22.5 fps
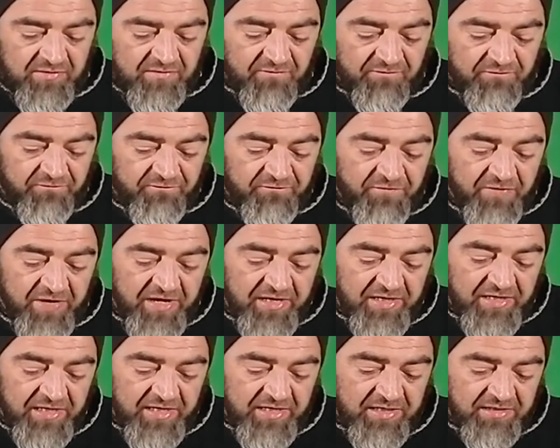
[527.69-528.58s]
or
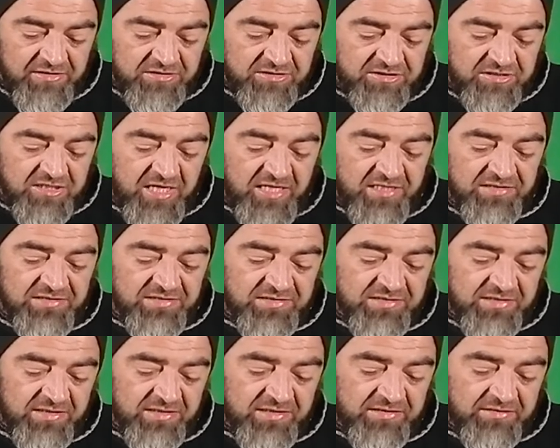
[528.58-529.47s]
Freddy,
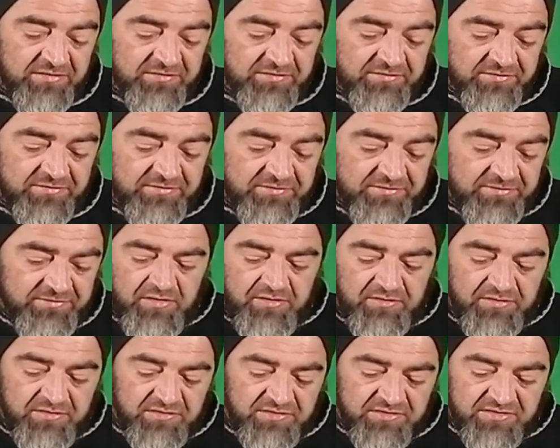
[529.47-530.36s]
Jason,
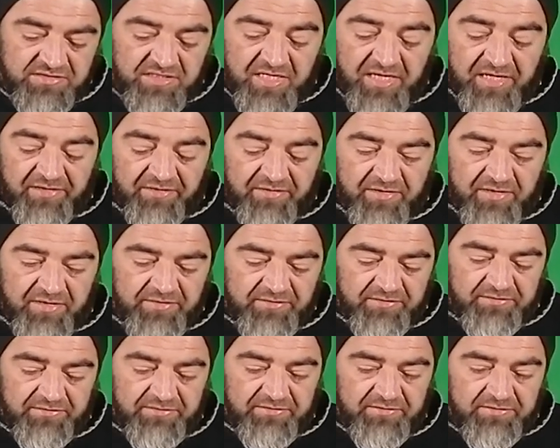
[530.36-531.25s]
this
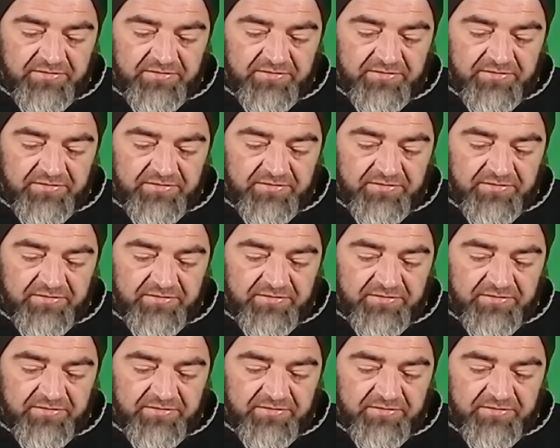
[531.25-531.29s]
tiger.